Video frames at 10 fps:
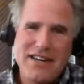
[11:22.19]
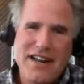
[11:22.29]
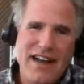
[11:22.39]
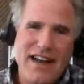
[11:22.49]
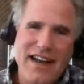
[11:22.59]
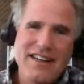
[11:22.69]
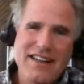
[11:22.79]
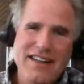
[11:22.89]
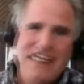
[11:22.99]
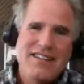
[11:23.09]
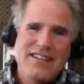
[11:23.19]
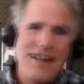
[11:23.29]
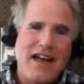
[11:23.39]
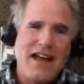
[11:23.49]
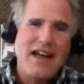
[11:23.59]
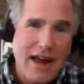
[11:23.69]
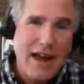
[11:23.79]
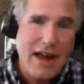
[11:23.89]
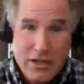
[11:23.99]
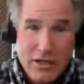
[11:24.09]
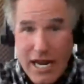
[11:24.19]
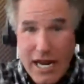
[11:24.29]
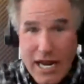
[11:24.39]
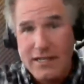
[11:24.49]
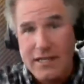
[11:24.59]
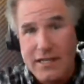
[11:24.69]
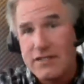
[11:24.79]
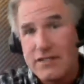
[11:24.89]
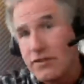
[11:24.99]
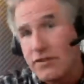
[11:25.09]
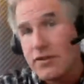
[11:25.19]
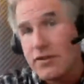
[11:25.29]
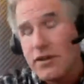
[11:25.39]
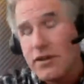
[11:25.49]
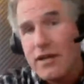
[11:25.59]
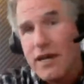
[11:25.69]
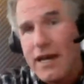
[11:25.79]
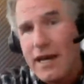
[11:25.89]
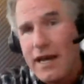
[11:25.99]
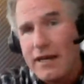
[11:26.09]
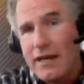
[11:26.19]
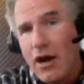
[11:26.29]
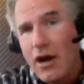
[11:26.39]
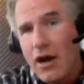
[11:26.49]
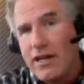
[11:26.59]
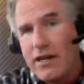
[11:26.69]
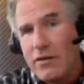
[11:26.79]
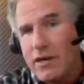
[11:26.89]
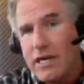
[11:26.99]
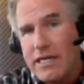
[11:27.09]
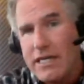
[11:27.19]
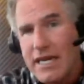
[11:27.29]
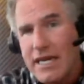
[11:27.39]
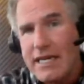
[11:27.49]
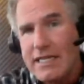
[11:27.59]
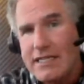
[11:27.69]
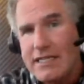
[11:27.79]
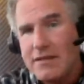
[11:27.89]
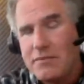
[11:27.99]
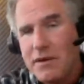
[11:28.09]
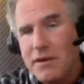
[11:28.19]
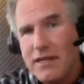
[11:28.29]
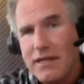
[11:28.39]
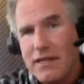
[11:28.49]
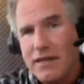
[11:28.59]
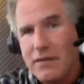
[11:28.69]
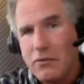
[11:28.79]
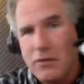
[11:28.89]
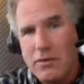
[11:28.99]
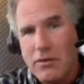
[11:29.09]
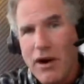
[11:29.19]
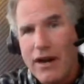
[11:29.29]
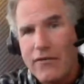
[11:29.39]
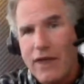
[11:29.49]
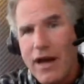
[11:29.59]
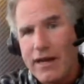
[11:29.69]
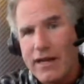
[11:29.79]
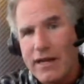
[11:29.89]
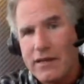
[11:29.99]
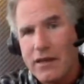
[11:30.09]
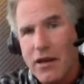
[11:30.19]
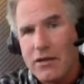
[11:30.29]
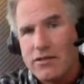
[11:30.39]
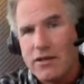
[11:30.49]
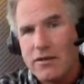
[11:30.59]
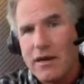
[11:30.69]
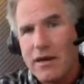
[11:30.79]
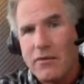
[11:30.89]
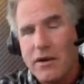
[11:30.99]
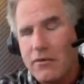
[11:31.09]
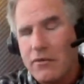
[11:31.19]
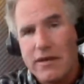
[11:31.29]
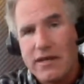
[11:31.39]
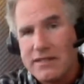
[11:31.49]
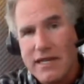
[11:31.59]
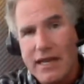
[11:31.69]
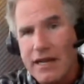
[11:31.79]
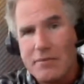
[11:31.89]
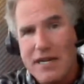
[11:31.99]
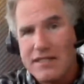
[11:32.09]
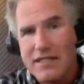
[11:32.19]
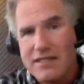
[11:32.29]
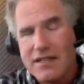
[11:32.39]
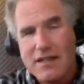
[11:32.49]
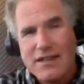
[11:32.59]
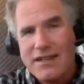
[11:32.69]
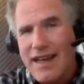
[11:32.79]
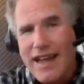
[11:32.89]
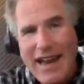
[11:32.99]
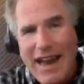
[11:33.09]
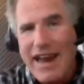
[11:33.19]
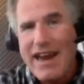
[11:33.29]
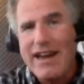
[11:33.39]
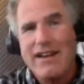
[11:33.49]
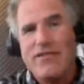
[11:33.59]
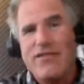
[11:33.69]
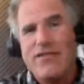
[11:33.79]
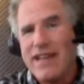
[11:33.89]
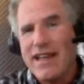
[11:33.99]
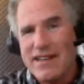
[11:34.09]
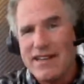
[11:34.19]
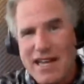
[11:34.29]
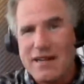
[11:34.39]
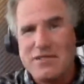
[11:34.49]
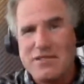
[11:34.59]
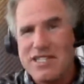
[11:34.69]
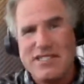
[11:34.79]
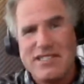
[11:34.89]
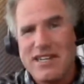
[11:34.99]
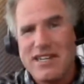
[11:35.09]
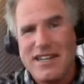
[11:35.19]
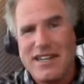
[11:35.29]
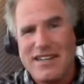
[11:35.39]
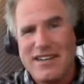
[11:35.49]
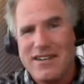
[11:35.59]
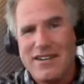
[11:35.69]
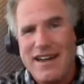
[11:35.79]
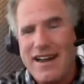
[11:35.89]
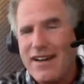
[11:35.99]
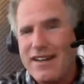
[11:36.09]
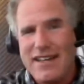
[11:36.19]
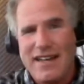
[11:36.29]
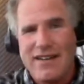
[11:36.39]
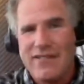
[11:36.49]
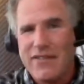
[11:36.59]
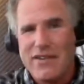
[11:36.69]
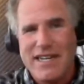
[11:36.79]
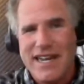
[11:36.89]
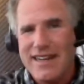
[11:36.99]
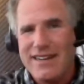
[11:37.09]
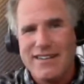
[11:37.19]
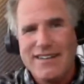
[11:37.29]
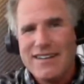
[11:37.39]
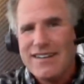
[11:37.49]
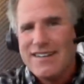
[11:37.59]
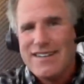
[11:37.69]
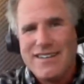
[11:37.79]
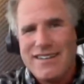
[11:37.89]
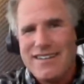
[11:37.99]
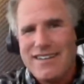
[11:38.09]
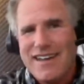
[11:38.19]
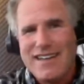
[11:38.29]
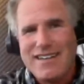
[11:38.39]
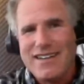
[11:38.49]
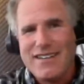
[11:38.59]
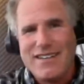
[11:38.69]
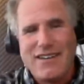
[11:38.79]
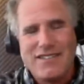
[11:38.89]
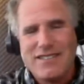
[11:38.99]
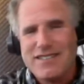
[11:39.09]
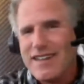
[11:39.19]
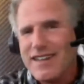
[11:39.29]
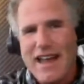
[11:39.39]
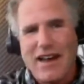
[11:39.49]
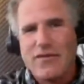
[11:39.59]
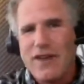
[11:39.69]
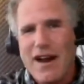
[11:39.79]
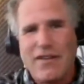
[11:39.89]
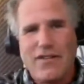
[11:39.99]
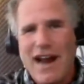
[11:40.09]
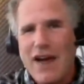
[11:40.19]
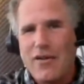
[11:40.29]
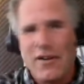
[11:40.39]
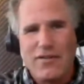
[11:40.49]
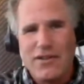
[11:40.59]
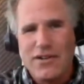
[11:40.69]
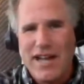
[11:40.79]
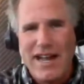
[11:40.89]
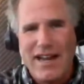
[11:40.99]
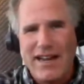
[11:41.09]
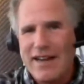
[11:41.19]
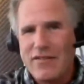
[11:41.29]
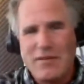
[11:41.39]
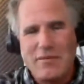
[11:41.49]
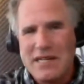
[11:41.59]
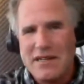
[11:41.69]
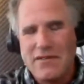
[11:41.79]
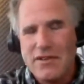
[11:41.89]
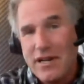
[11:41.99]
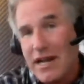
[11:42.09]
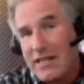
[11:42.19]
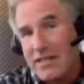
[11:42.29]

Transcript: Uh, you know, I, I, I, wish I had done it sooner. No, it's not easy, but it, it will be gratifying in the long term. I one of the things I like best is I hated filling out timesheets. Uh, uh, you know, at the end of every day, you, you you had to you know account for every hour of your day and minute of your day.